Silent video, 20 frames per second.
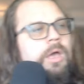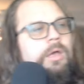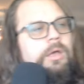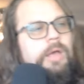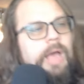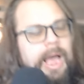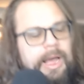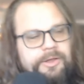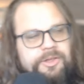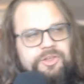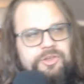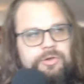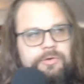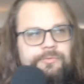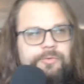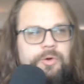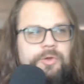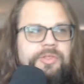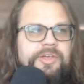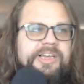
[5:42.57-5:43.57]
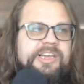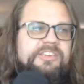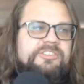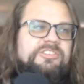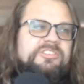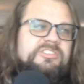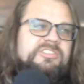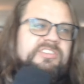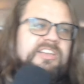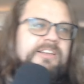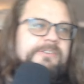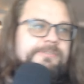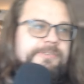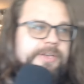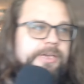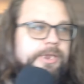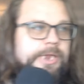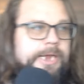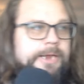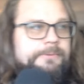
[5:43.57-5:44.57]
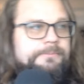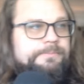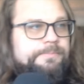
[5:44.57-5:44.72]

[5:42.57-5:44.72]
How can you avoid the kitchen sink feeling